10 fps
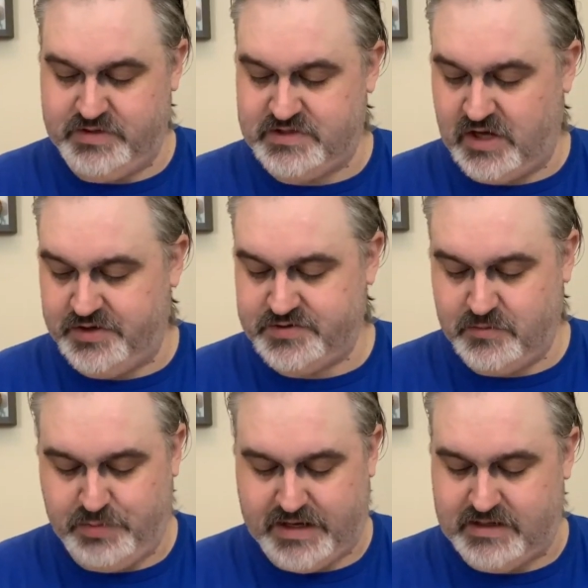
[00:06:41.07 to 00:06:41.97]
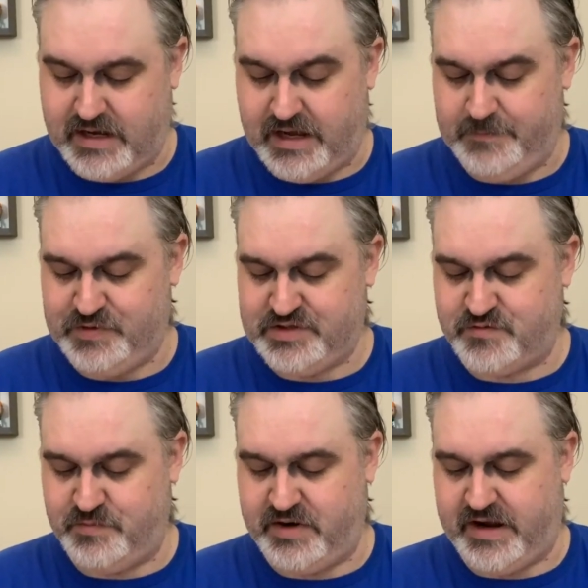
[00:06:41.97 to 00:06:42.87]
This is also Ben Nye, and this is
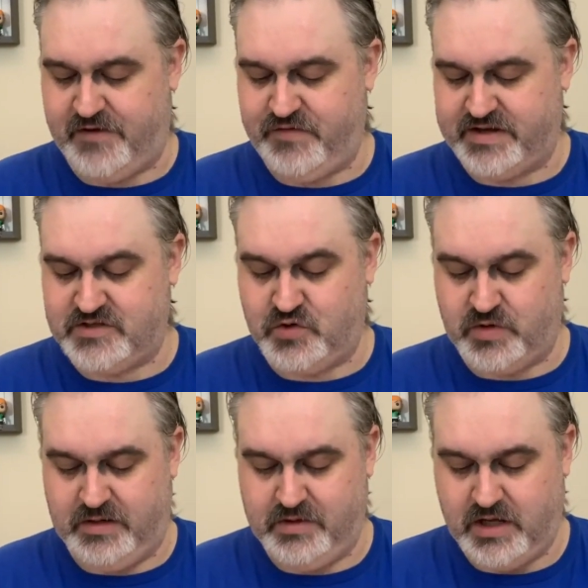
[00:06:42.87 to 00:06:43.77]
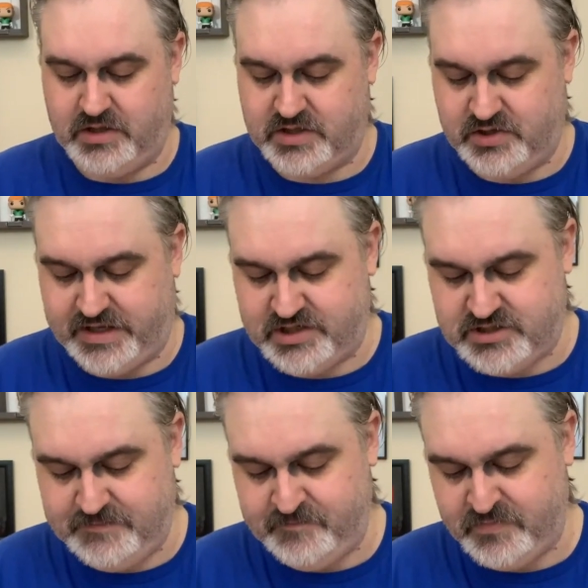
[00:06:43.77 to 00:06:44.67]
from their F X Cream Color
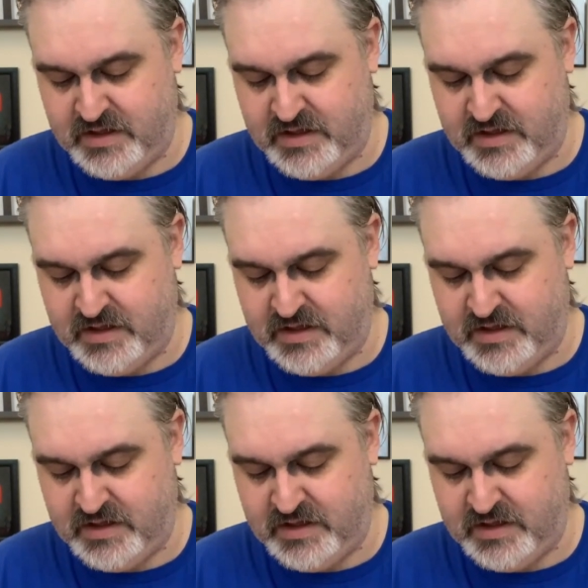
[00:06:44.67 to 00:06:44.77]
Collection.